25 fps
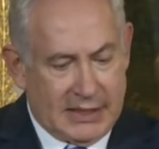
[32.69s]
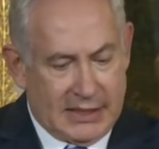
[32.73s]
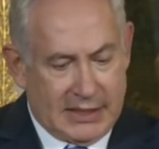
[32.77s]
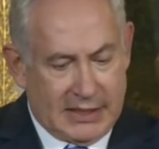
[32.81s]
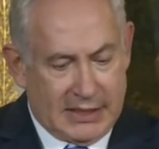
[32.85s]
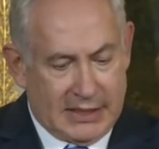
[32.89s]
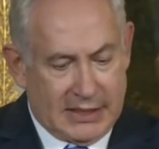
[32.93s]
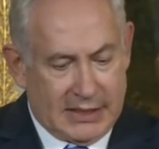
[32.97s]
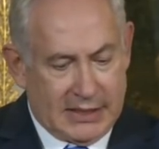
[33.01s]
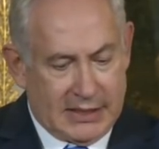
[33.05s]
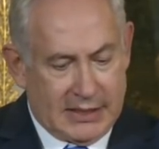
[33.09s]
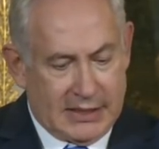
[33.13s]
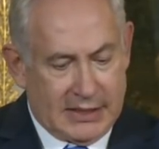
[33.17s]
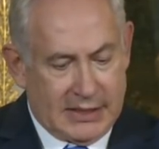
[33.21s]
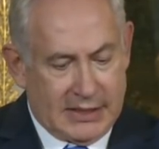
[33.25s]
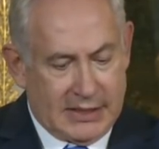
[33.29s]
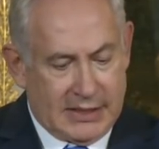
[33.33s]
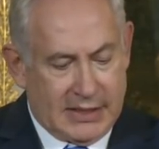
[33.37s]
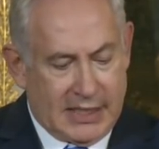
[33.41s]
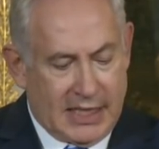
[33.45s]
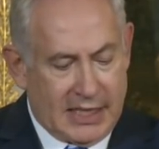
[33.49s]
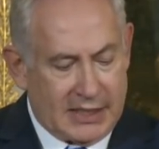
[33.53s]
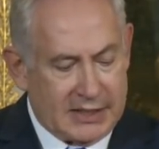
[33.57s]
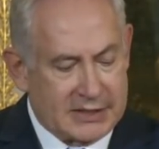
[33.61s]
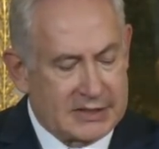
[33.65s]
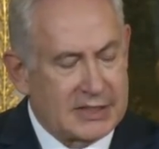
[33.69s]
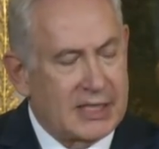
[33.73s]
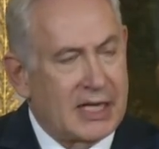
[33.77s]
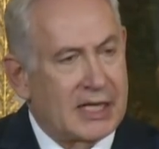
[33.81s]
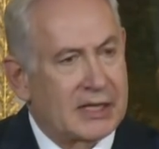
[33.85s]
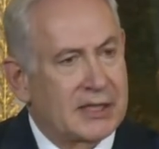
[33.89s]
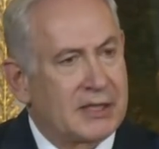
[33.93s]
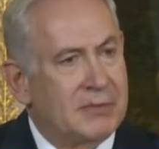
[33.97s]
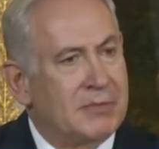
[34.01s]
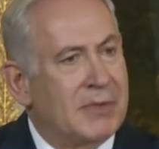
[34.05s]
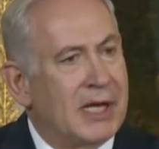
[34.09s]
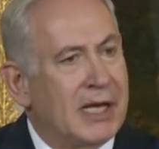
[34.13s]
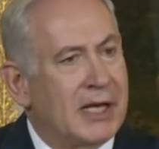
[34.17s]
Uh, that is
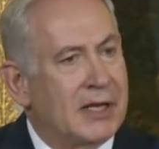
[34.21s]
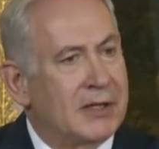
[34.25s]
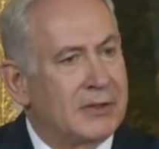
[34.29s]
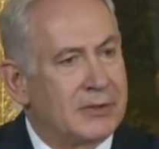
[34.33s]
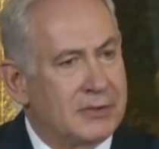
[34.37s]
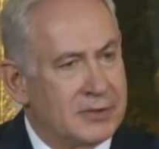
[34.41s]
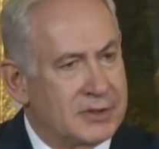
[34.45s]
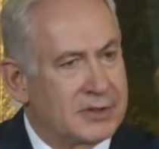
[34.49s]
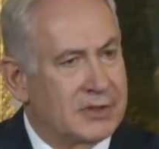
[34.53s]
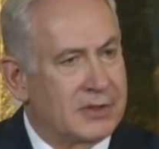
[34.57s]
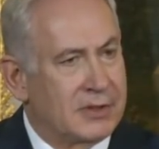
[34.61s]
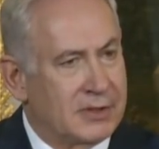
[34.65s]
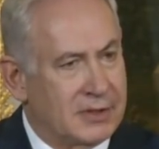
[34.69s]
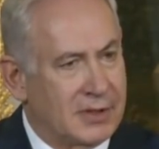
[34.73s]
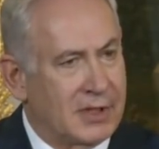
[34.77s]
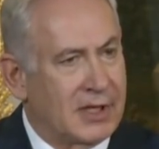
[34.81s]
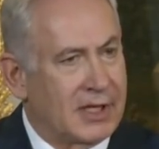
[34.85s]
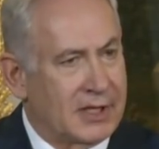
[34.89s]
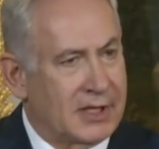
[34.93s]
not the man who is going to